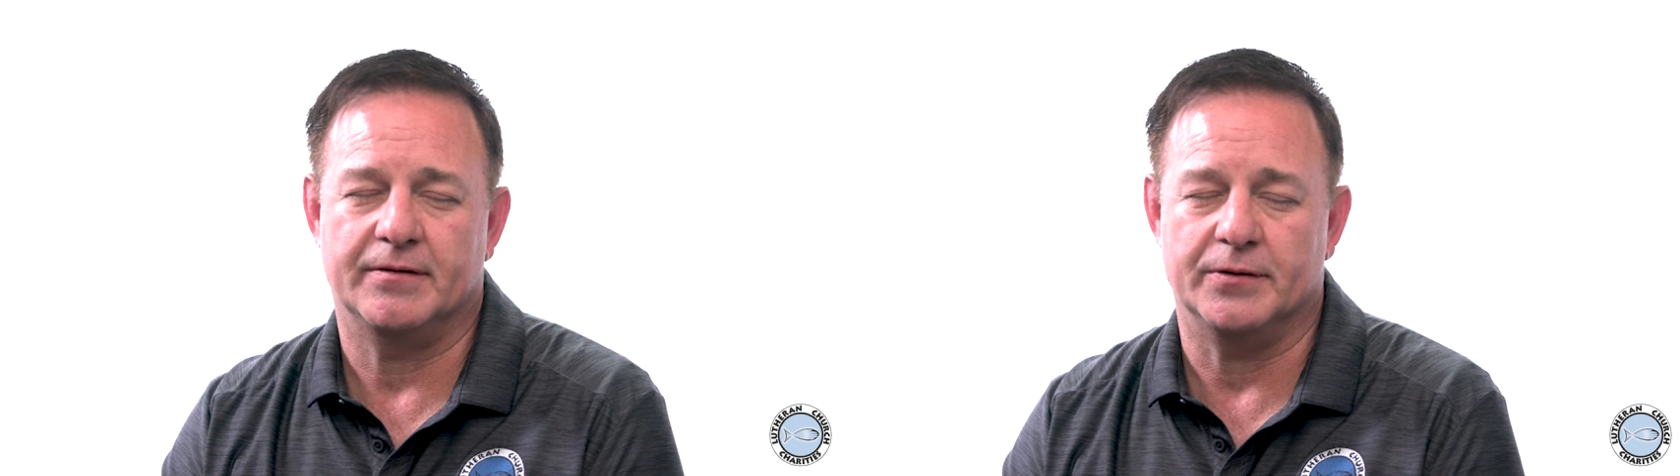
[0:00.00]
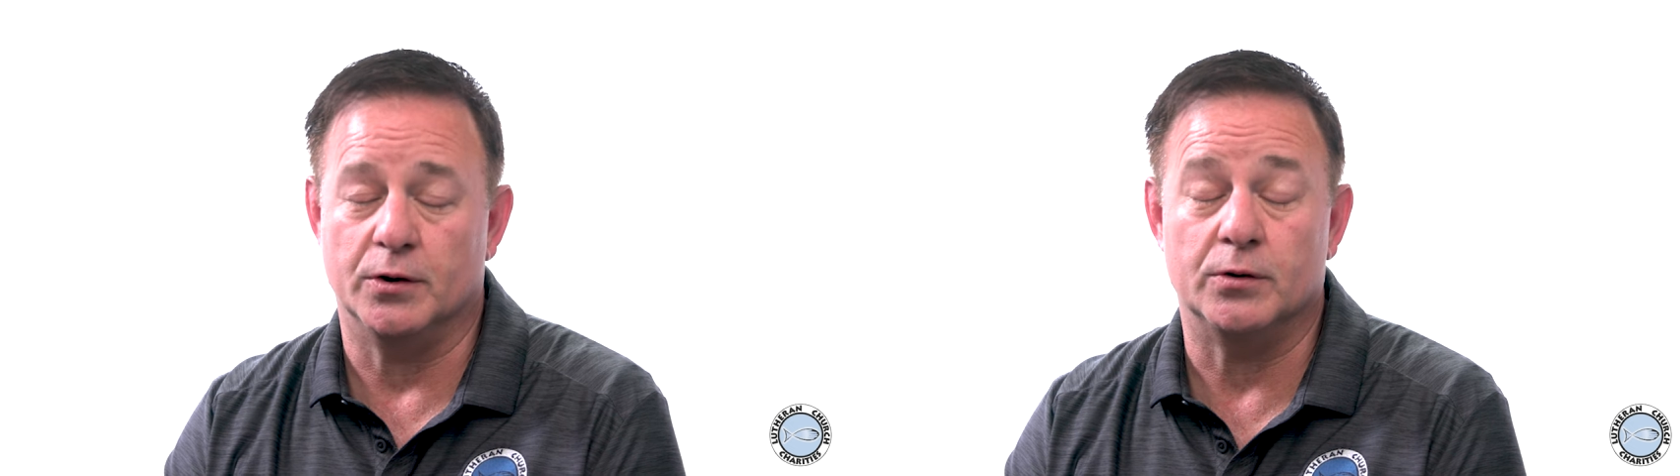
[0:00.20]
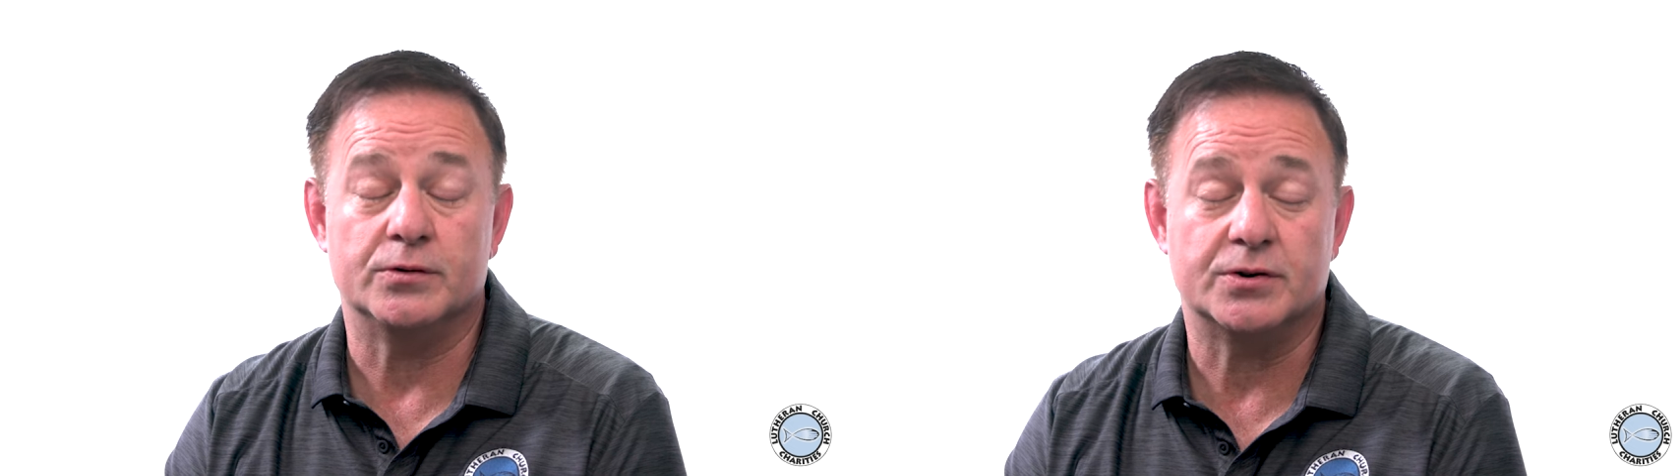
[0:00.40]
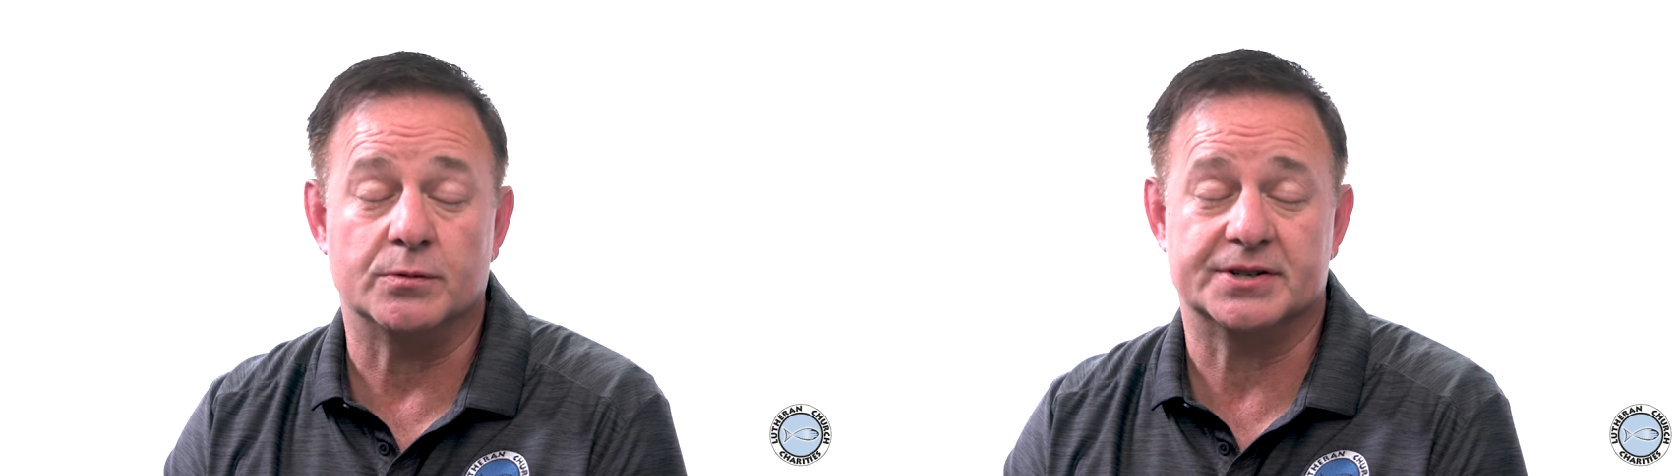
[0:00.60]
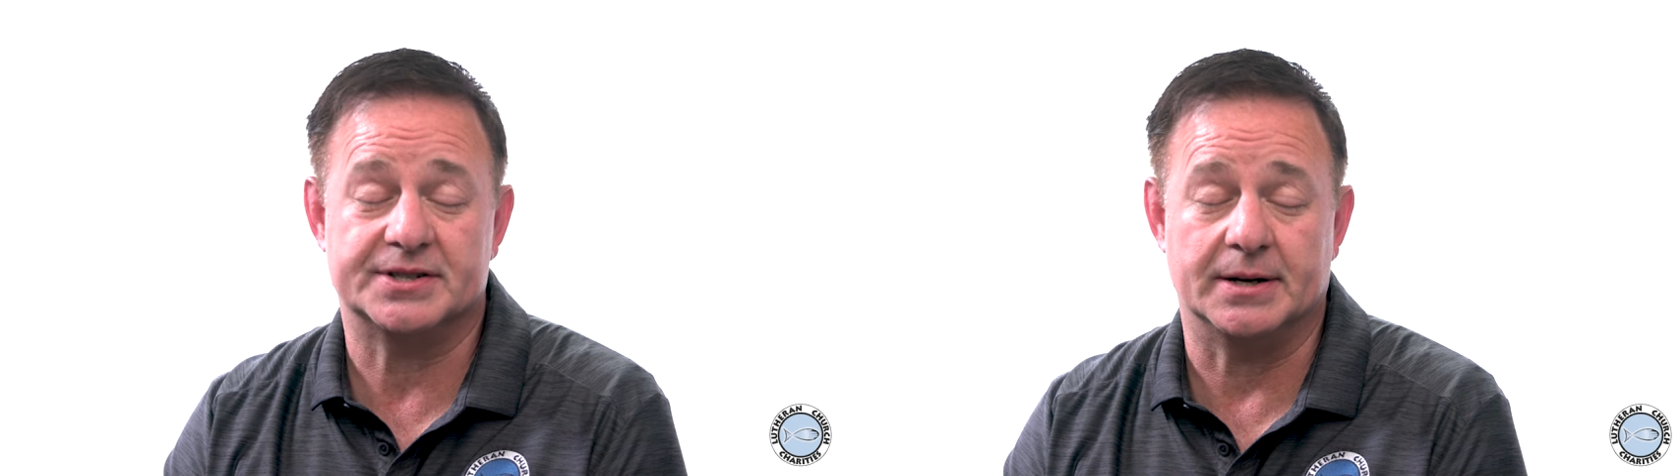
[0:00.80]
for those
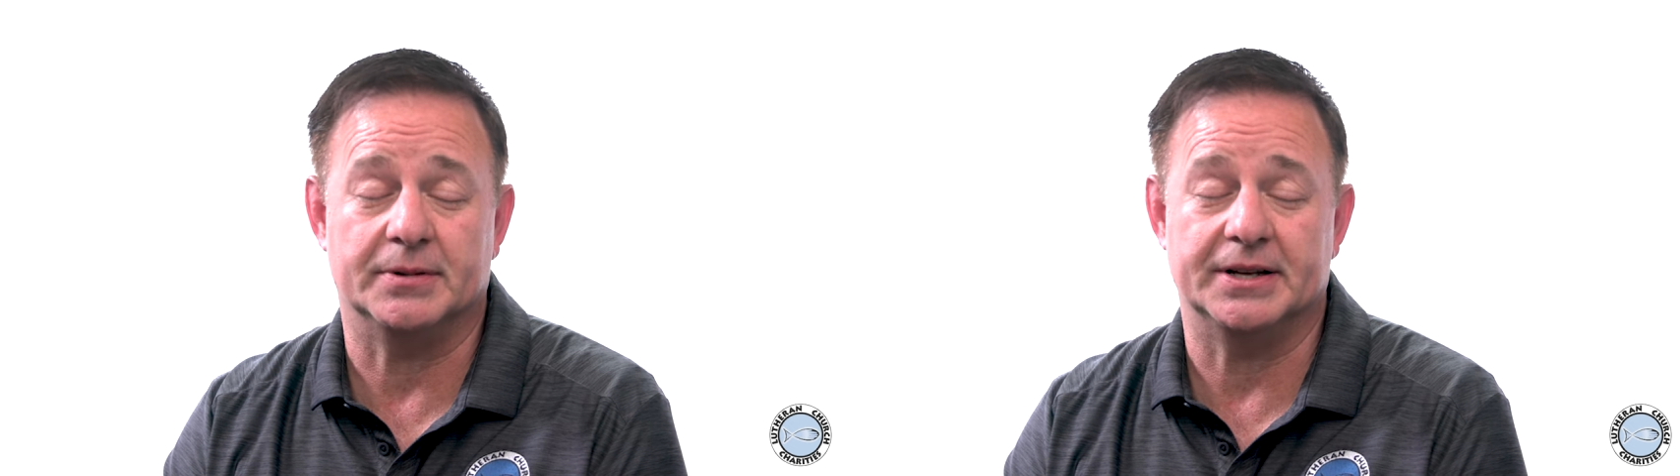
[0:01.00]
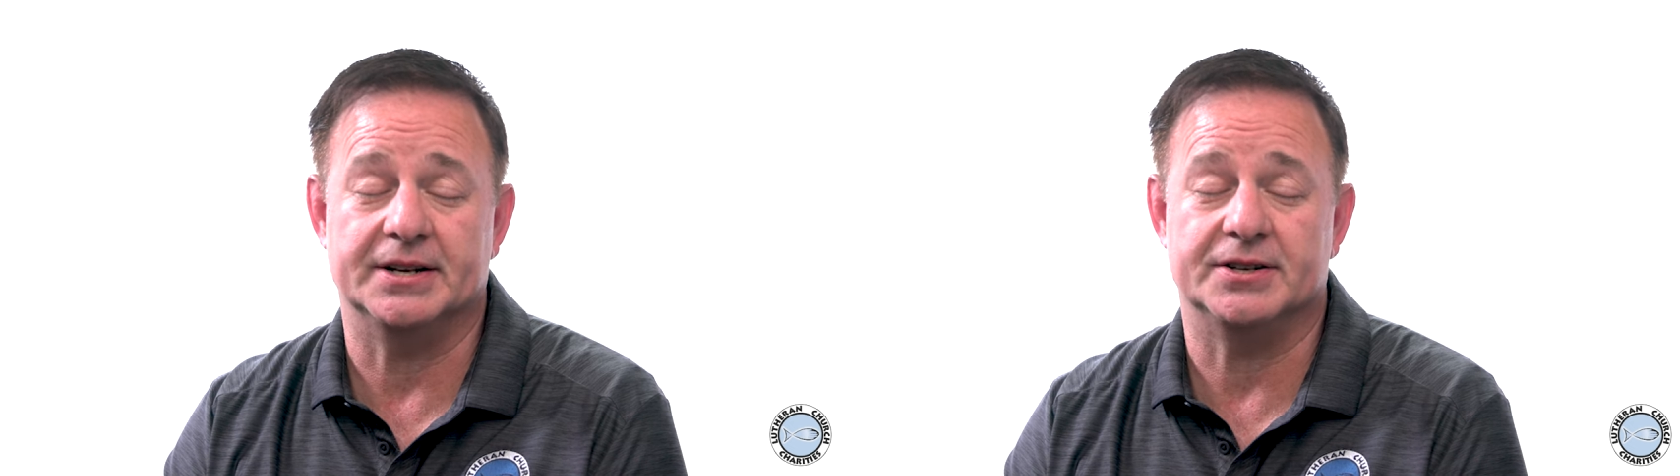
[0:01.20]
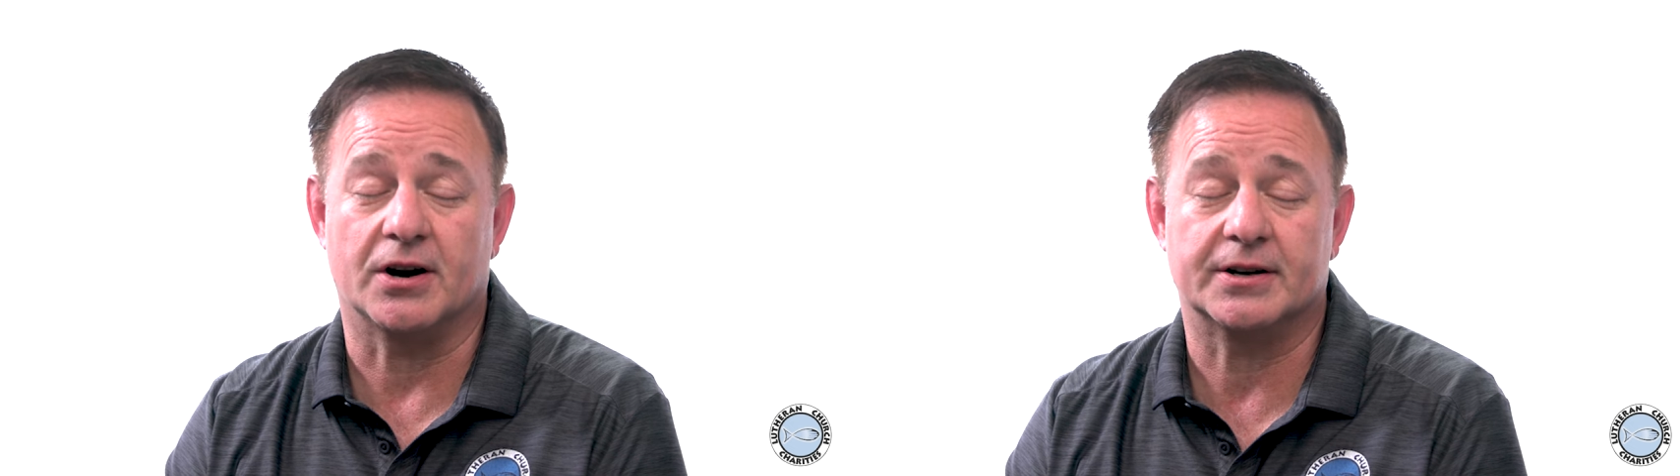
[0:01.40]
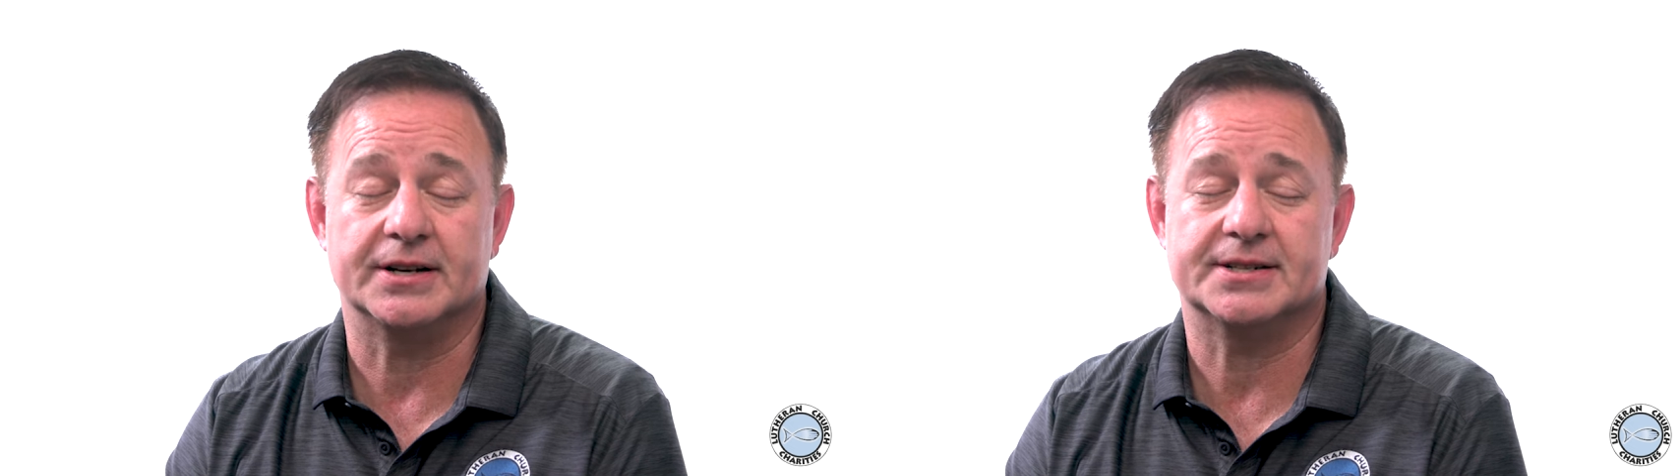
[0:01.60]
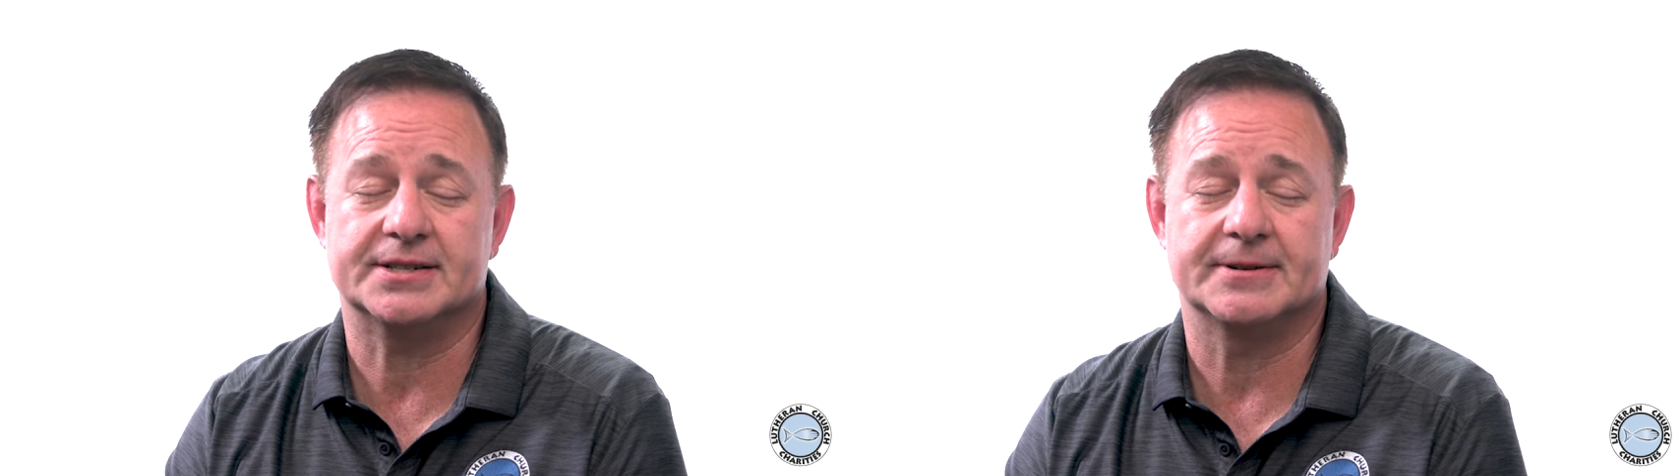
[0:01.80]
who are stumbling in
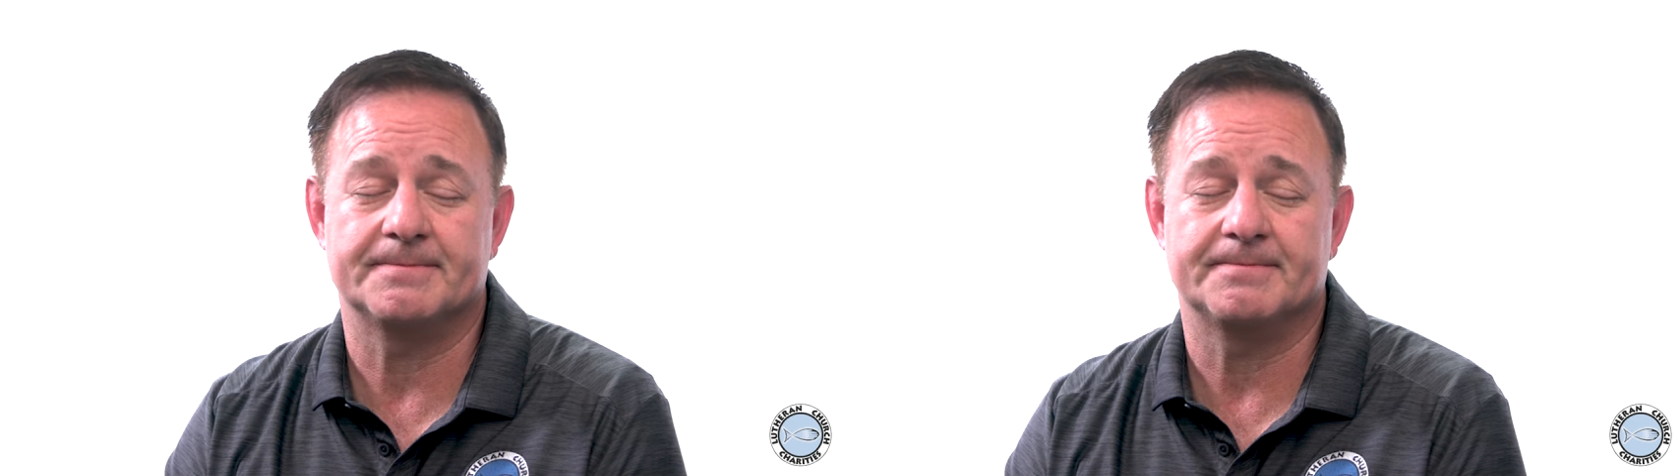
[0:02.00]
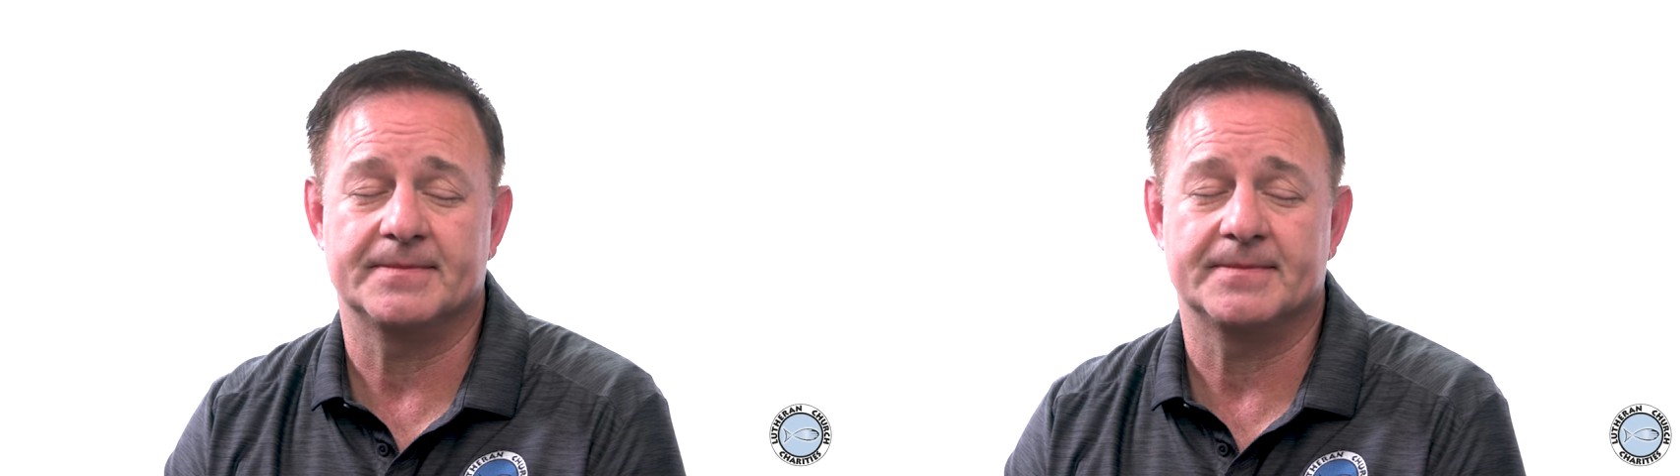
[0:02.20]
darkness.